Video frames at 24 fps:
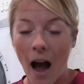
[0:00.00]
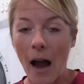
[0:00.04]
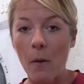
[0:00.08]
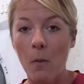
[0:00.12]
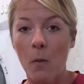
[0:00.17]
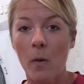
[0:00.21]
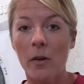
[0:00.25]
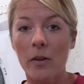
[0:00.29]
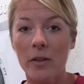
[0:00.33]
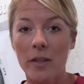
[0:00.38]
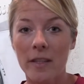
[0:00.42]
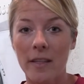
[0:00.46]
I
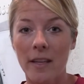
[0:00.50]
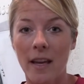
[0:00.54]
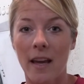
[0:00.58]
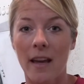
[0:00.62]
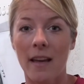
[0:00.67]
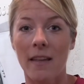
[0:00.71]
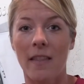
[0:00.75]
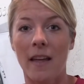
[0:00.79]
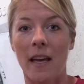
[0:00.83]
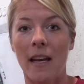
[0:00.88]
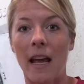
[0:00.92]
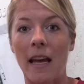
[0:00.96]
will
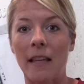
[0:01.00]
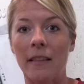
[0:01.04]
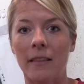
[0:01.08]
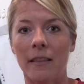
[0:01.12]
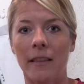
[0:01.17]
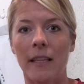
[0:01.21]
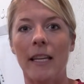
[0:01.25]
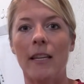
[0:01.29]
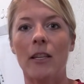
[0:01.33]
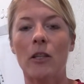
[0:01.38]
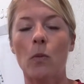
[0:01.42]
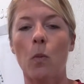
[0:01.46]
say that at
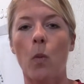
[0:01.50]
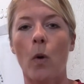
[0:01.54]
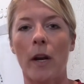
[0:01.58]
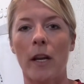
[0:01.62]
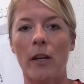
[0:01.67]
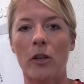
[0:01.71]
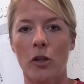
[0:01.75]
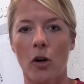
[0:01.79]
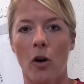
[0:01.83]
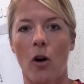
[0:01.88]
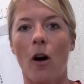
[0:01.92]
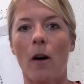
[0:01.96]
least what
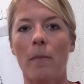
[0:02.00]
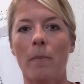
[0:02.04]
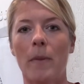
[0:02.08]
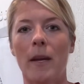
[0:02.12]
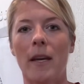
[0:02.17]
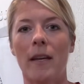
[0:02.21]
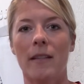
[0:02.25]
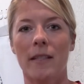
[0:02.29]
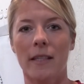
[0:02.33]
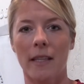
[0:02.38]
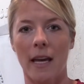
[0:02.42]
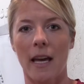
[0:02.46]
it taught
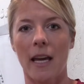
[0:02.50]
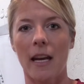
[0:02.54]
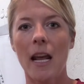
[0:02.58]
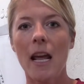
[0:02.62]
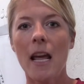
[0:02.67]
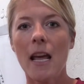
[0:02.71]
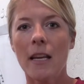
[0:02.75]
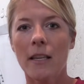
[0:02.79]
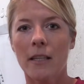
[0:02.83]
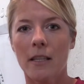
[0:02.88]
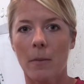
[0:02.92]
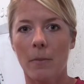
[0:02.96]
me is that
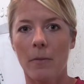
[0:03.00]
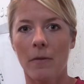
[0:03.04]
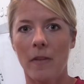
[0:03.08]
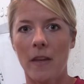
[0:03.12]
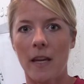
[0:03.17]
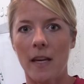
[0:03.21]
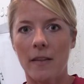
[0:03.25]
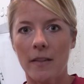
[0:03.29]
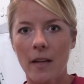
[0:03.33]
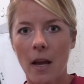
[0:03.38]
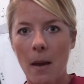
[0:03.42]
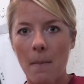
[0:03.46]
some of
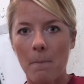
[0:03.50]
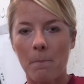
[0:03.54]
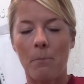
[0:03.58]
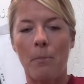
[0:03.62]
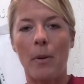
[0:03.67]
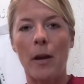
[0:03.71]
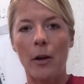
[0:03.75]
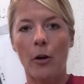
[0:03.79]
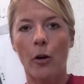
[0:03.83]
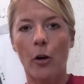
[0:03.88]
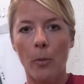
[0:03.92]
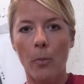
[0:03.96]
these
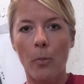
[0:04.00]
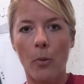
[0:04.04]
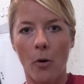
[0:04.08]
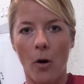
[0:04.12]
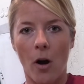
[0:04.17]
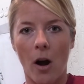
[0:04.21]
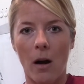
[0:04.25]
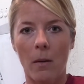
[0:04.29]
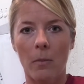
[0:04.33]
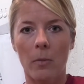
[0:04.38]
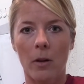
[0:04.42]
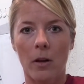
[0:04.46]
bigger
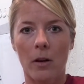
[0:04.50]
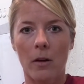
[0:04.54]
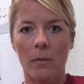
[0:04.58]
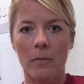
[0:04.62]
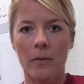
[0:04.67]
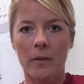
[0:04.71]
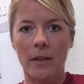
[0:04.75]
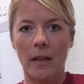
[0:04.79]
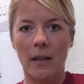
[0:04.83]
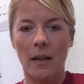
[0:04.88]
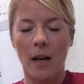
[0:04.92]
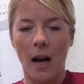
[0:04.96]

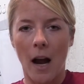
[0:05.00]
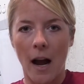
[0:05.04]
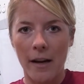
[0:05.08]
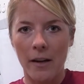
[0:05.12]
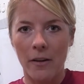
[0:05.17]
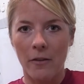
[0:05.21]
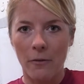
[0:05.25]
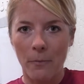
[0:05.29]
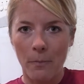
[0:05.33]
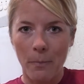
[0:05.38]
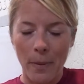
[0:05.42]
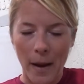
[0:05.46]
problems that
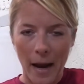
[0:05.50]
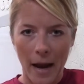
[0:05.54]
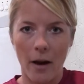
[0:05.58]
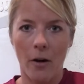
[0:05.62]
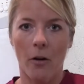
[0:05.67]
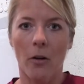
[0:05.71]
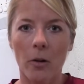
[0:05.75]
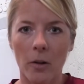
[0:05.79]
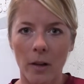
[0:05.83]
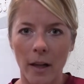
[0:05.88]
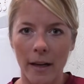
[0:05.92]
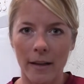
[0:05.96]
kind of
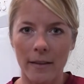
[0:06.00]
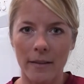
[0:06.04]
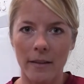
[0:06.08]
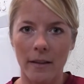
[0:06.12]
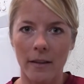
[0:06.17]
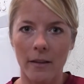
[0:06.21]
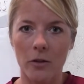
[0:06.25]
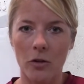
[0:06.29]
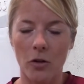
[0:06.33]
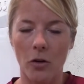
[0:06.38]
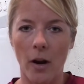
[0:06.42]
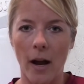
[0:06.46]
paralyze
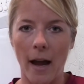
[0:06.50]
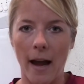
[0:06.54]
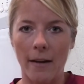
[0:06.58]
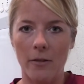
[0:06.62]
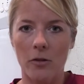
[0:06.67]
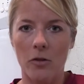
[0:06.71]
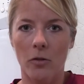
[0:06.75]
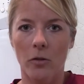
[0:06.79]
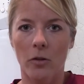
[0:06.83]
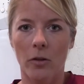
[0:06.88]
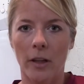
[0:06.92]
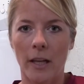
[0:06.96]
us are
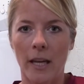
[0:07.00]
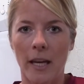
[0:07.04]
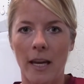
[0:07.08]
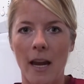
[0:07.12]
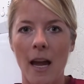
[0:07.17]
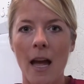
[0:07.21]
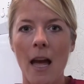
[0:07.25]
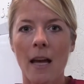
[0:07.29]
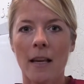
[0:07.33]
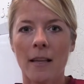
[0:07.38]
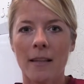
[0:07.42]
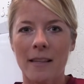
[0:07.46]

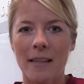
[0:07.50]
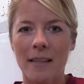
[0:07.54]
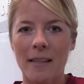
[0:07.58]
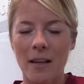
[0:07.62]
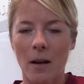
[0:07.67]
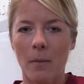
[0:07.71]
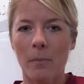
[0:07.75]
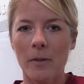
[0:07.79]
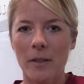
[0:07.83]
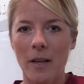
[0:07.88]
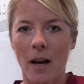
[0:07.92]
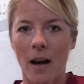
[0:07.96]
actually
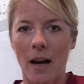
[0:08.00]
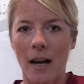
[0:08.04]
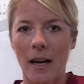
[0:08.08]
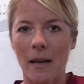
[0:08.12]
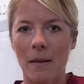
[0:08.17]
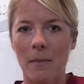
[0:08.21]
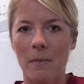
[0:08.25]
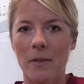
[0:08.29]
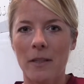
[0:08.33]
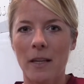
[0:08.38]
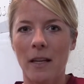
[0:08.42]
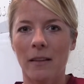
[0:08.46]

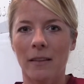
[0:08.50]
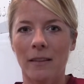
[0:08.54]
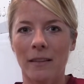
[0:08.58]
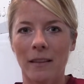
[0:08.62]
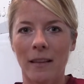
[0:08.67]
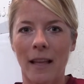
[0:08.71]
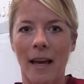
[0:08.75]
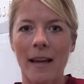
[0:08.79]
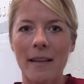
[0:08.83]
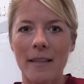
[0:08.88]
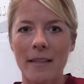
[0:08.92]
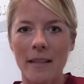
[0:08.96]
sometimes
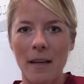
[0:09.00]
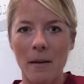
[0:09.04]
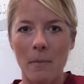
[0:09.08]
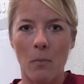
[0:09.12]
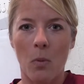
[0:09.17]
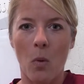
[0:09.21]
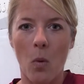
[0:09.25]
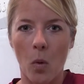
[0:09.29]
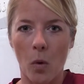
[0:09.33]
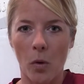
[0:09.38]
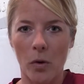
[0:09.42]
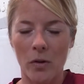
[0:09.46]
less
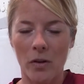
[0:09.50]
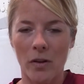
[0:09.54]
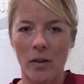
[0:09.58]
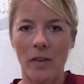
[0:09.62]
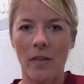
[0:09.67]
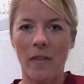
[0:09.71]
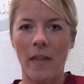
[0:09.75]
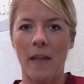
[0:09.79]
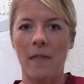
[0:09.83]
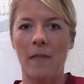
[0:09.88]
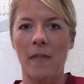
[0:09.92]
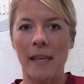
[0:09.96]

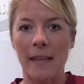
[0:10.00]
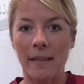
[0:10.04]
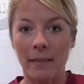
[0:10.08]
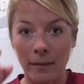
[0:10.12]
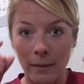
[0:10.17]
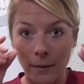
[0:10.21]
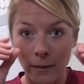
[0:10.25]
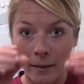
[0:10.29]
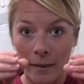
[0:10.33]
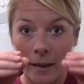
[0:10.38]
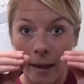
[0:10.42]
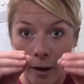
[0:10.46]
important than the
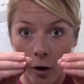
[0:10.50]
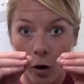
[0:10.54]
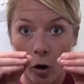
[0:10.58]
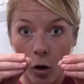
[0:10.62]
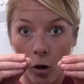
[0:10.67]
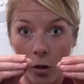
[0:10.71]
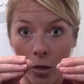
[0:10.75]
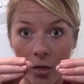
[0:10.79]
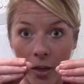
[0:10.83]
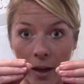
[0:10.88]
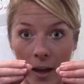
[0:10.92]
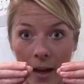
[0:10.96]

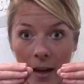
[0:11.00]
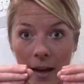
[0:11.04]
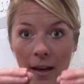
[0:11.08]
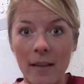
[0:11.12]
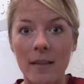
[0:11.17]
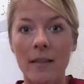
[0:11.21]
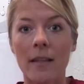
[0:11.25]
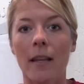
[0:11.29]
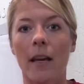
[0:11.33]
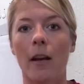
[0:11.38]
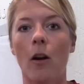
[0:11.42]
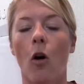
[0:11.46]
little
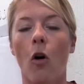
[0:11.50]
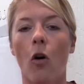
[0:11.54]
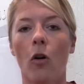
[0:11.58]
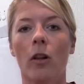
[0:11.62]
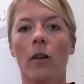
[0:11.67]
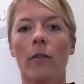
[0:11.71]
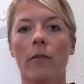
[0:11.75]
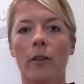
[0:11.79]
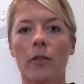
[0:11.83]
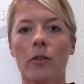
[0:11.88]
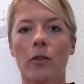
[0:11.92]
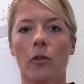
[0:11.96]
things that
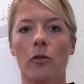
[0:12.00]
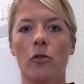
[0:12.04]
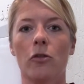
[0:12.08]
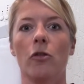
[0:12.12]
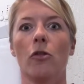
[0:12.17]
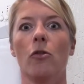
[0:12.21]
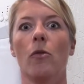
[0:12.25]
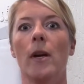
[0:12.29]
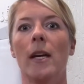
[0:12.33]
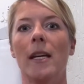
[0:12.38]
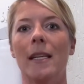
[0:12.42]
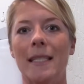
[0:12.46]
all of us are
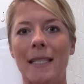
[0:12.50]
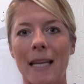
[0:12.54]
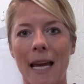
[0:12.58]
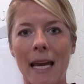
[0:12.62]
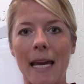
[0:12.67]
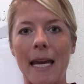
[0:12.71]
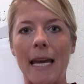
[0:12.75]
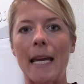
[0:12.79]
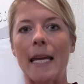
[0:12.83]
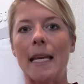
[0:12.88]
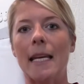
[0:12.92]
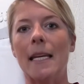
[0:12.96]
doing
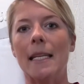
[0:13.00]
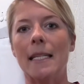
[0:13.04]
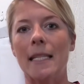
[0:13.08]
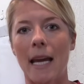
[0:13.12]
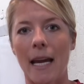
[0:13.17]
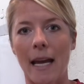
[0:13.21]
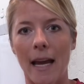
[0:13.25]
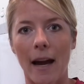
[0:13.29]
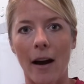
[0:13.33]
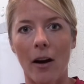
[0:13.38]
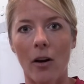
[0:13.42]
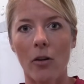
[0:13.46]
day in and
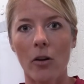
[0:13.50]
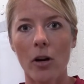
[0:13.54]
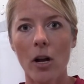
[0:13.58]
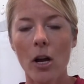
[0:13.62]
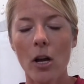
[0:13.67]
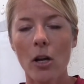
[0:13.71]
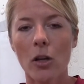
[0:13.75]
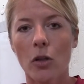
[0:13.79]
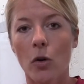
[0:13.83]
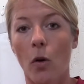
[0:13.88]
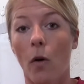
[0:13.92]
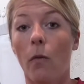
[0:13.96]
day out.
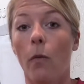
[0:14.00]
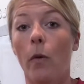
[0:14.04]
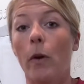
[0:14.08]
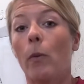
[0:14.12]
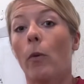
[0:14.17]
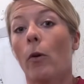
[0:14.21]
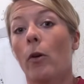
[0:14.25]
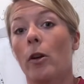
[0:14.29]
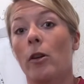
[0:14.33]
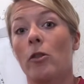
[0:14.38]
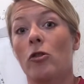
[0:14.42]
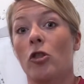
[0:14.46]
So if we
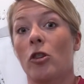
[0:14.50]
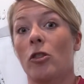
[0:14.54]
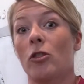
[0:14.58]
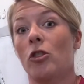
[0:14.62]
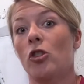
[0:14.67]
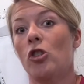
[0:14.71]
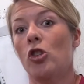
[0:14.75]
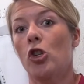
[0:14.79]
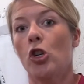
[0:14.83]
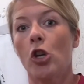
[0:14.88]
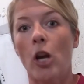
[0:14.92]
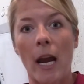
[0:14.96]
were to
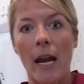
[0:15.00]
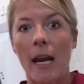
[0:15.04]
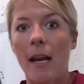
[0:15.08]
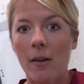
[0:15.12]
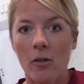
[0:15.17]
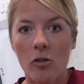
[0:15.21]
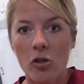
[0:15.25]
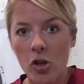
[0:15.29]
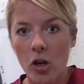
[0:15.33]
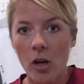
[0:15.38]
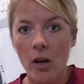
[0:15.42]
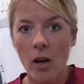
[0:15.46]
just
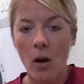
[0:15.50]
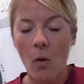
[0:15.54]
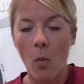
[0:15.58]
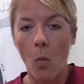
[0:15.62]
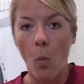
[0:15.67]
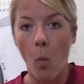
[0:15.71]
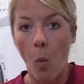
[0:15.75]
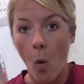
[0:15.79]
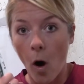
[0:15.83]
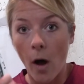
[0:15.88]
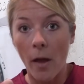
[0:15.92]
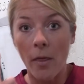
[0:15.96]
change
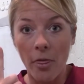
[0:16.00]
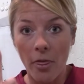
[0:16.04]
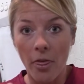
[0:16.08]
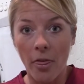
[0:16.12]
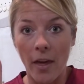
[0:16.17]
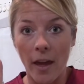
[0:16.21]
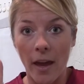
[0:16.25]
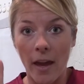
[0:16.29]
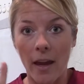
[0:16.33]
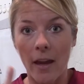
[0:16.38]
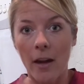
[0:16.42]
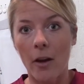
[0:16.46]
one
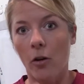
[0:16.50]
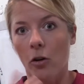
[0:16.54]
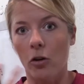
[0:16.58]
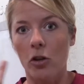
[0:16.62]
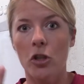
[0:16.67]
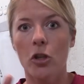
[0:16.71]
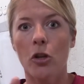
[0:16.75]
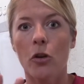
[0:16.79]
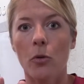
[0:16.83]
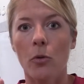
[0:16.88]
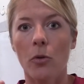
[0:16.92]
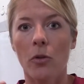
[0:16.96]
thing or
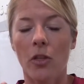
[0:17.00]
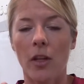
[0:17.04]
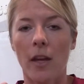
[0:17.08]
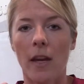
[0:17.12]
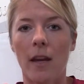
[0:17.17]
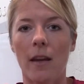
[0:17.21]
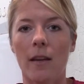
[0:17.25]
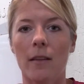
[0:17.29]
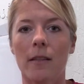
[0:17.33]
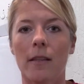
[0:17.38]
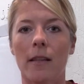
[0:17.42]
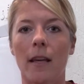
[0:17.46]
two
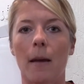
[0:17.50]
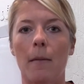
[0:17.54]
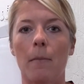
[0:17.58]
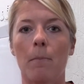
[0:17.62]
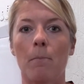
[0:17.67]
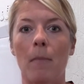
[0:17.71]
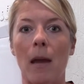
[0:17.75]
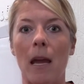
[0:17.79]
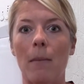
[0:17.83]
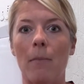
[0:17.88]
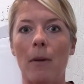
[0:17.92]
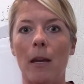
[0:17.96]
things that
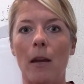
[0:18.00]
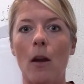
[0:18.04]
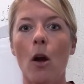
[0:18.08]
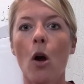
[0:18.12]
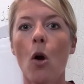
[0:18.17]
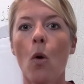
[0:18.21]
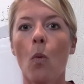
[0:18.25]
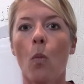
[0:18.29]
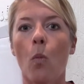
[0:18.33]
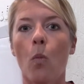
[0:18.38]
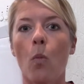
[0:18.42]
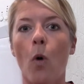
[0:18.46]
maybe
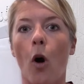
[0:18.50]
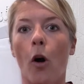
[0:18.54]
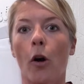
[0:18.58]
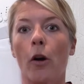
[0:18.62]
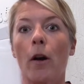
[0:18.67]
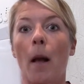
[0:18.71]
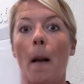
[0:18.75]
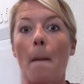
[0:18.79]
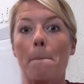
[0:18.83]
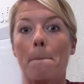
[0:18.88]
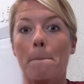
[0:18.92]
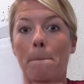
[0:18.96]

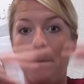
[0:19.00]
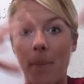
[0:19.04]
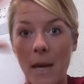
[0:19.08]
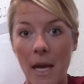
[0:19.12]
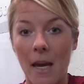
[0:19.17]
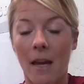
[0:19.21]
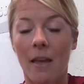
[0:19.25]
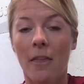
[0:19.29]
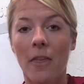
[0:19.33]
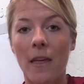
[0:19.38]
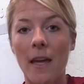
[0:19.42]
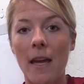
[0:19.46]
aren't
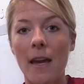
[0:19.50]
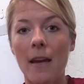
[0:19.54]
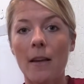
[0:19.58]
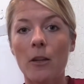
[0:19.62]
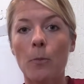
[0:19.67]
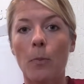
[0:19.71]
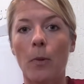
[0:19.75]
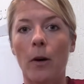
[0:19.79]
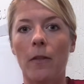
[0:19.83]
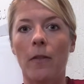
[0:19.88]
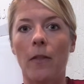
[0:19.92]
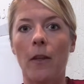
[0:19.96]
big
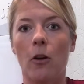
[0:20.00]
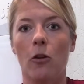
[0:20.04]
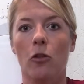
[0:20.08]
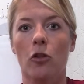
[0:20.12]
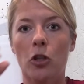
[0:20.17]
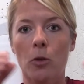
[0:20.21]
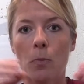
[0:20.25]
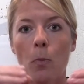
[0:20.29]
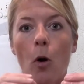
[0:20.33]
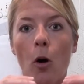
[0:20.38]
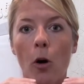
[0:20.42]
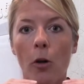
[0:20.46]
things, but they're
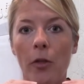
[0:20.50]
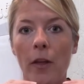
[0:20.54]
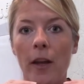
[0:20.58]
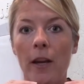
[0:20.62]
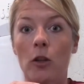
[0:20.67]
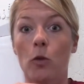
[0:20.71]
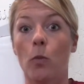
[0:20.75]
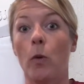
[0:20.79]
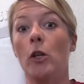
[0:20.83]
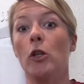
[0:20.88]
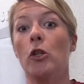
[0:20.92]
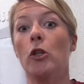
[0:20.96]
small
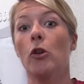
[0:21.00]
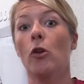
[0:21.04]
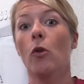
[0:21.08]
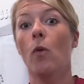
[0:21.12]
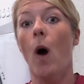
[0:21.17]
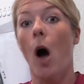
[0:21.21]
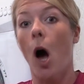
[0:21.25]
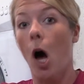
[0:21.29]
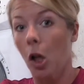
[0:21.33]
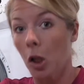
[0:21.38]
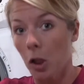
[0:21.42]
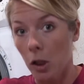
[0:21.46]
things we
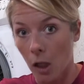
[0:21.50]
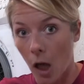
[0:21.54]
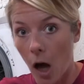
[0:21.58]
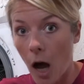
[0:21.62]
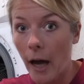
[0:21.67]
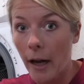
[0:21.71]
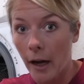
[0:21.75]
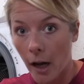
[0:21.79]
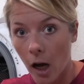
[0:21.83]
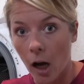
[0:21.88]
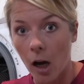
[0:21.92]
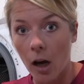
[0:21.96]
do a
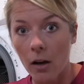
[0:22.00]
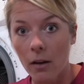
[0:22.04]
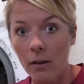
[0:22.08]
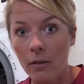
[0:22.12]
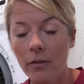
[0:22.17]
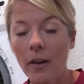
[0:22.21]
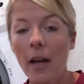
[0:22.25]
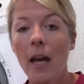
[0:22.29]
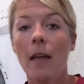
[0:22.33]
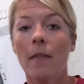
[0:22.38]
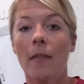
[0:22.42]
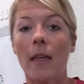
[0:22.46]
lot
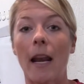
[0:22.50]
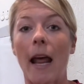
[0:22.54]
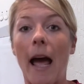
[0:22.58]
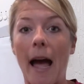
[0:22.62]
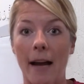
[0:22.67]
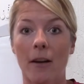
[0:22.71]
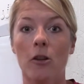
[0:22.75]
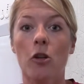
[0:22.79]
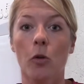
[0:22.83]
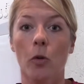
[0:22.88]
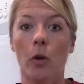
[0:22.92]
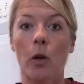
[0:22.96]
of that
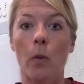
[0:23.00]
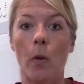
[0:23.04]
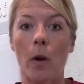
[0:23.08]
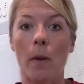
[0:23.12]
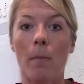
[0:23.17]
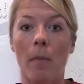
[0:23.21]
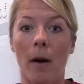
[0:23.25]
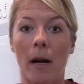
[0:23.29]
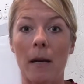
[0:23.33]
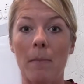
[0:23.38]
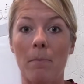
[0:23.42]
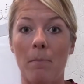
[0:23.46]
actually we
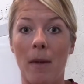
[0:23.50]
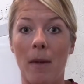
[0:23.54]
might